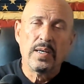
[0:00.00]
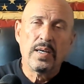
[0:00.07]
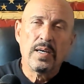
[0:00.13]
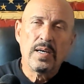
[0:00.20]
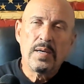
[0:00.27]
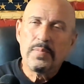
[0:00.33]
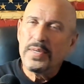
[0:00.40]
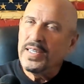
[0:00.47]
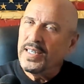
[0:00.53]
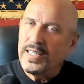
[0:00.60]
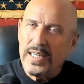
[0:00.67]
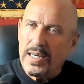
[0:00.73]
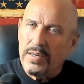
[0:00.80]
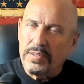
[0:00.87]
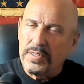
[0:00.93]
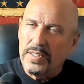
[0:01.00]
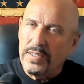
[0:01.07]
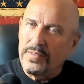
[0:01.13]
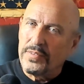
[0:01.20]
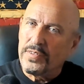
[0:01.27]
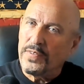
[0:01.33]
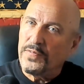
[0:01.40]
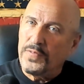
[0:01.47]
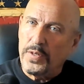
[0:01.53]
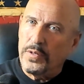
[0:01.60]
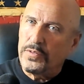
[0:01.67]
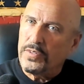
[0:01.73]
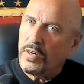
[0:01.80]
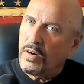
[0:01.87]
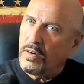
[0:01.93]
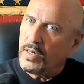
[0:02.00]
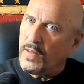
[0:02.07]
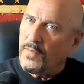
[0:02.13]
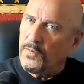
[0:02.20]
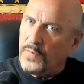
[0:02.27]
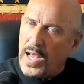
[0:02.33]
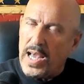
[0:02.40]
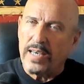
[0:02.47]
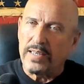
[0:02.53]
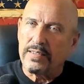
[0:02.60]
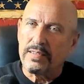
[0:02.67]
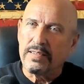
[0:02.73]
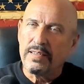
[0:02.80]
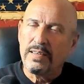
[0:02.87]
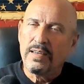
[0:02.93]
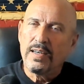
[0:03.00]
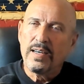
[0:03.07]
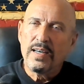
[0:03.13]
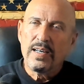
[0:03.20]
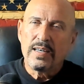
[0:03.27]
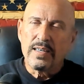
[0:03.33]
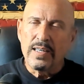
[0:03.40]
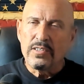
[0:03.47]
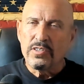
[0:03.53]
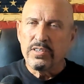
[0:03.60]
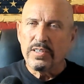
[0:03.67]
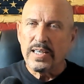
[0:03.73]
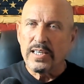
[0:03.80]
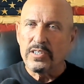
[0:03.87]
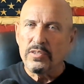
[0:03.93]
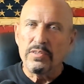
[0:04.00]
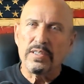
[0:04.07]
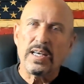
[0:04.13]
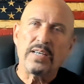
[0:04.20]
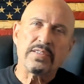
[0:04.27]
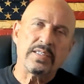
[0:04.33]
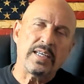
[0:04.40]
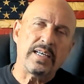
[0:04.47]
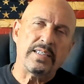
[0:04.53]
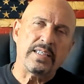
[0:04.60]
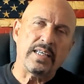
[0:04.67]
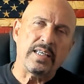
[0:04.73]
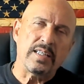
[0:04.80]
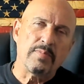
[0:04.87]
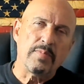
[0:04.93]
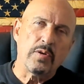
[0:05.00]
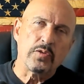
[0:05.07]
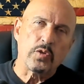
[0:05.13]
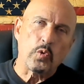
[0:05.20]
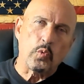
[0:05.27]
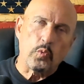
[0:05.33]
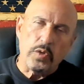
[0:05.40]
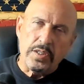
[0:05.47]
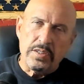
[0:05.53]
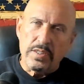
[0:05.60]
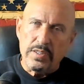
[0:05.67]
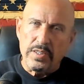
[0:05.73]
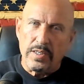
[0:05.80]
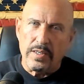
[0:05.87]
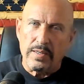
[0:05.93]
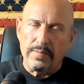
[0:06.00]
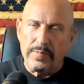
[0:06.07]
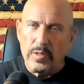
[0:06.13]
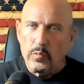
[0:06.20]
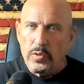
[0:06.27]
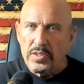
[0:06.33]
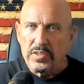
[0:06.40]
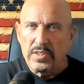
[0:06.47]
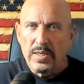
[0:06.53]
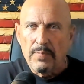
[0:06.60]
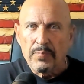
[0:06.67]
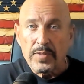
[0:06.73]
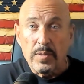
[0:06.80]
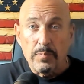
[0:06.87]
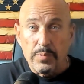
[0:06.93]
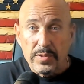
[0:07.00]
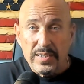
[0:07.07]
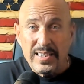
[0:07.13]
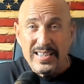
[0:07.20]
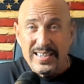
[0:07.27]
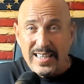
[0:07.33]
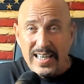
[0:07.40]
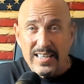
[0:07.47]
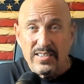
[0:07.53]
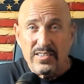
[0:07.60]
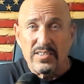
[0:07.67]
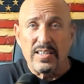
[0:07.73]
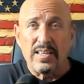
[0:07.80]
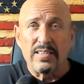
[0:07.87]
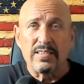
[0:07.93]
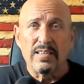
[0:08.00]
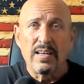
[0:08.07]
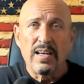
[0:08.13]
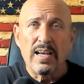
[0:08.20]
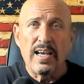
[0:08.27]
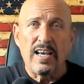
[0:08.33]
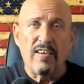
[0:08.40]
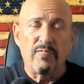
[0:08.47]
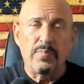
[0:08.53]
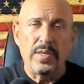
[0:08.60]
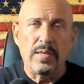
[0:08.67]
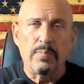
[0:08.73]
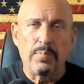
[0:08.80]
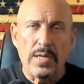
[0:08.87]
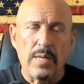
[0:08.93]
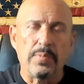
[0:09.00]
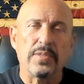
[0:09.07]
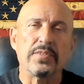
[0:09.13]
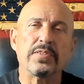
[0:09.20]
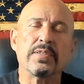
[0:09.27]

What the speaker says: But narratives, folks, are not facts. Let's look at 2018, the most recent year in which complete data sets have been published.